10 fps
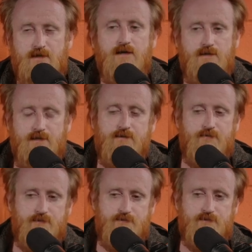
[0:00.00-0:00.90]

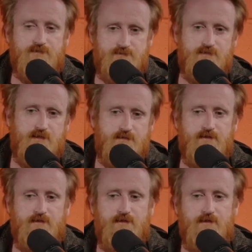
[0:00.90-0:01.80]
he the things that
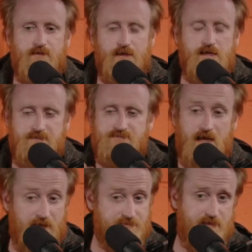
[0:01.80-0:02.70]
he his
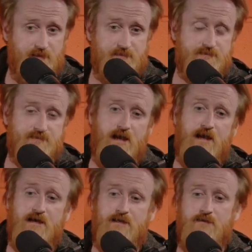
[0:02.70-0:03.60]
antics
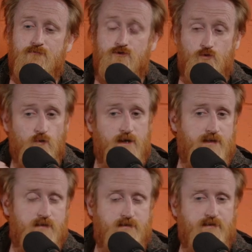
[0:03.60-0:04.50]
and the
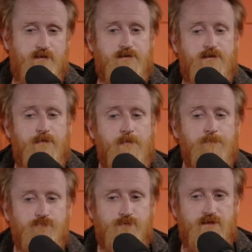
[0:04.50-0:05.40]
way he
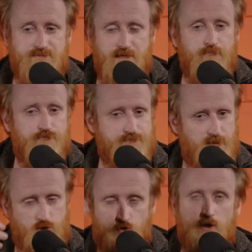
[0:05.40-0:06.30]
is able
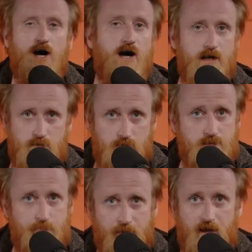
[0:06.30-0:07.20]
to cry on
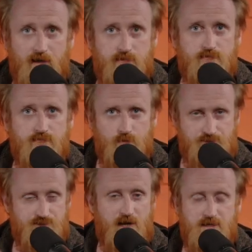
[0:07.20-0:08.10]
command,
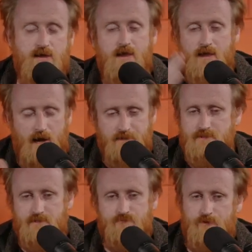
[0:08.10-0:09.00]
which I I
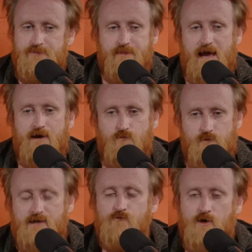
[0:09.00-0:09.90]
think with that,
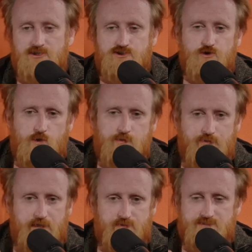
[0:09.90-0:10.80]
when I watch Jordan
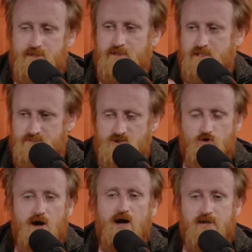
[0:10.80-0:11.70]
Peterson his
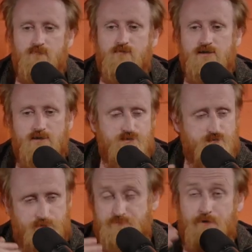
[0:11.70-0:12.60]
crying videos,
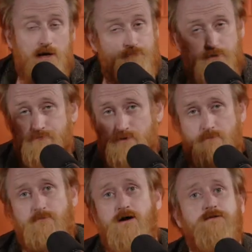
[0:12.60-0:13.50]
which pop up
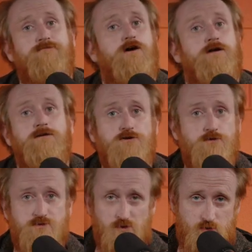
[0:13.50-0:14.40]
on my fucking
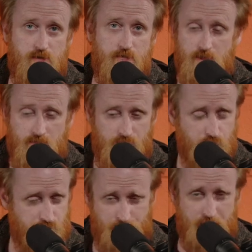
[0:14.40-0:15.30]
YouTube
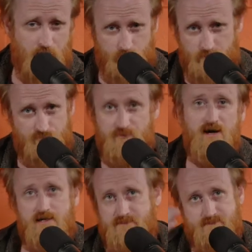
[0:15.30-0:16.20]
YouTube algorithm
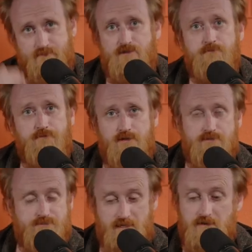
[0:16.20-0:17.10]
constantly
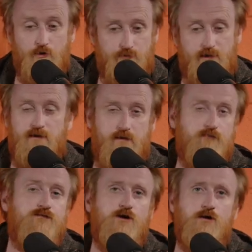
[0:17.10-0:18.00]
because they know that it
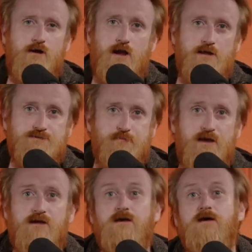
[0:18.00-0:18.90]
infuriates
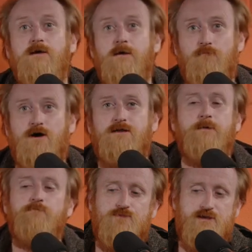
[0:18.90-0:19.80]
me, but
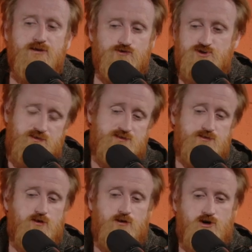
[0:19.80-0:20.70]
he'll just
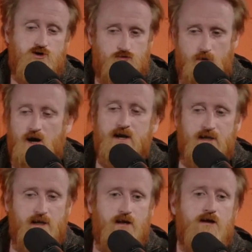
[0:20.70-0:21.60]
start
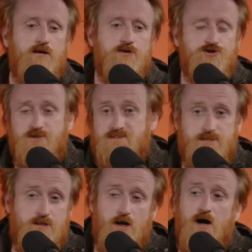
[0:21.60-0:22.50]
crying
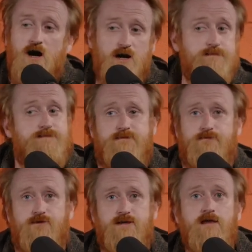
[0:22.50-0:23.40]
just
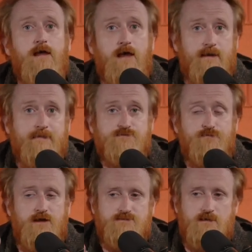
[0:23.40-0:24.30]
constantly. And it's
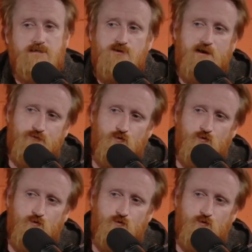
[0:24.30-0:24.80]
it's like you have to